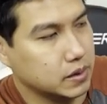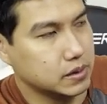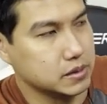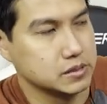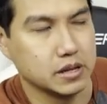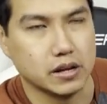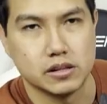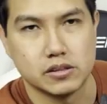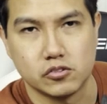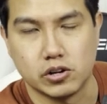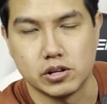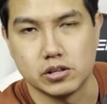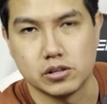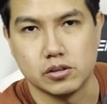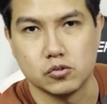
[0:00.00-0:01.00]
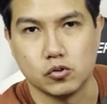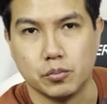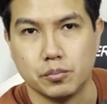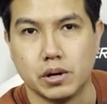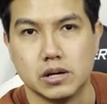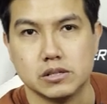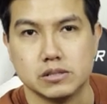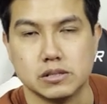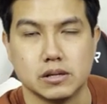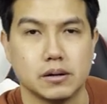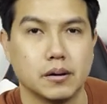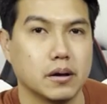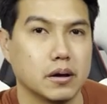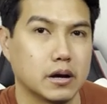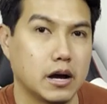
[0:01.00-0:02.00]
start trying to imagine
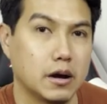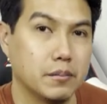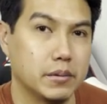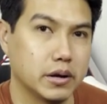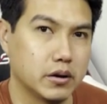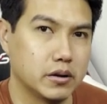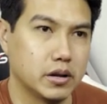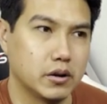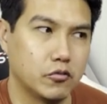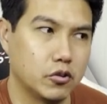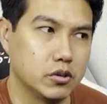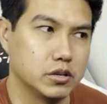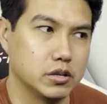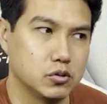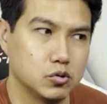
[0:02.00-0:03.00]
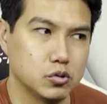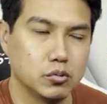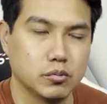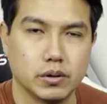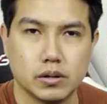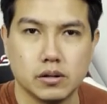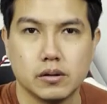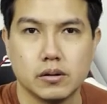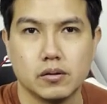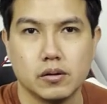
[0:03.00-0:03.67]
how am I gonna run the tubing